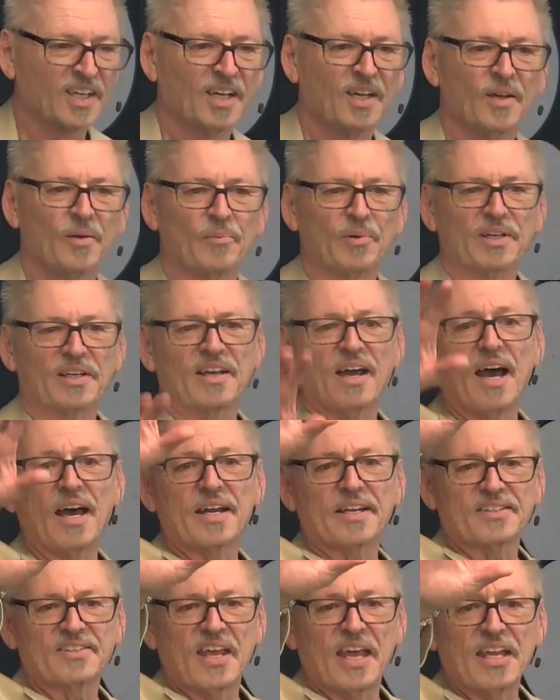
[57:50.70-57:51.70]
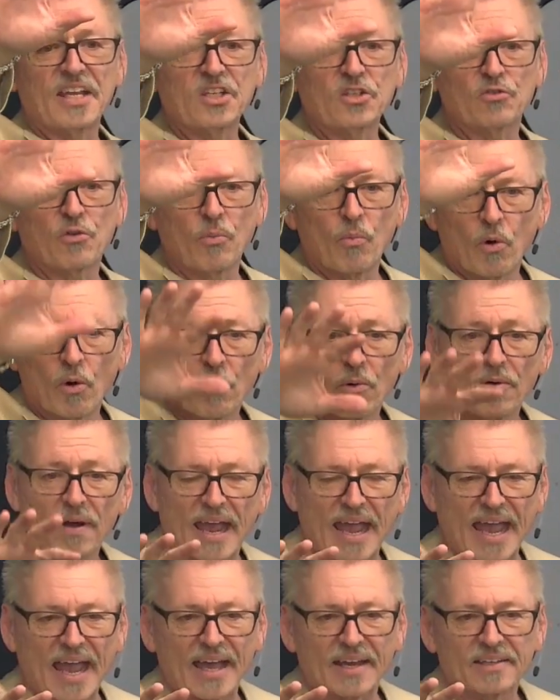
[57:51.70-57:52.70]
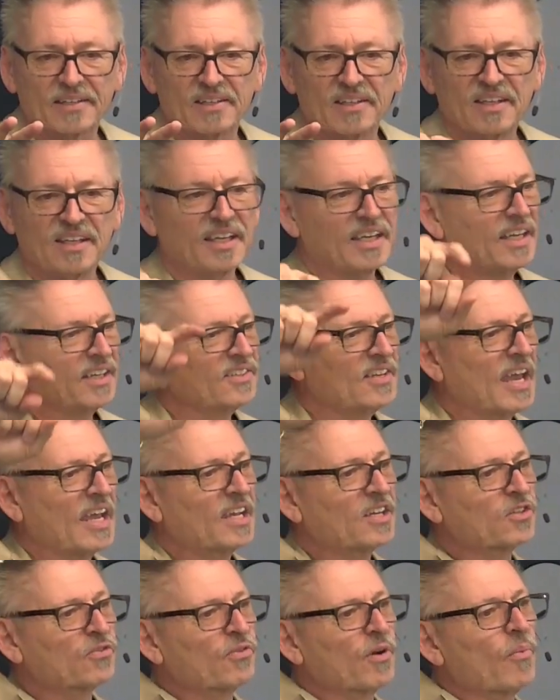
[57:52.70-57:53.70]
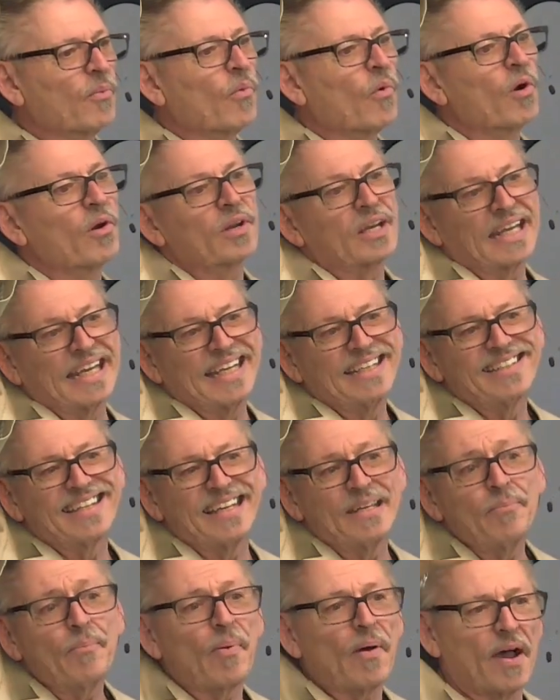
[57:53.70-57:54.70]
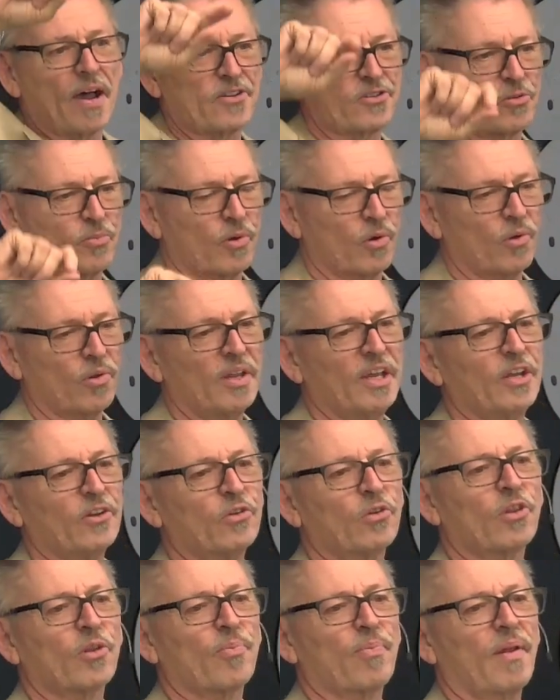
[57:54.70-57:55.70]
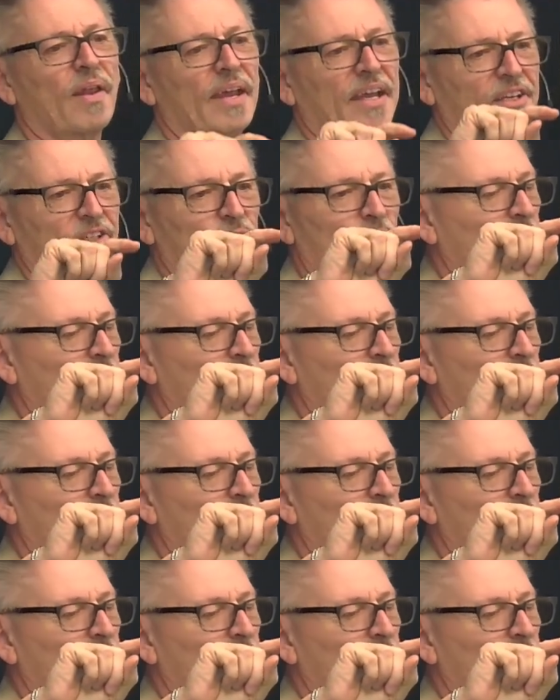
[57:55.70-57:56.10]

But God, take us from where we're at, take us from what is impossible to the place where it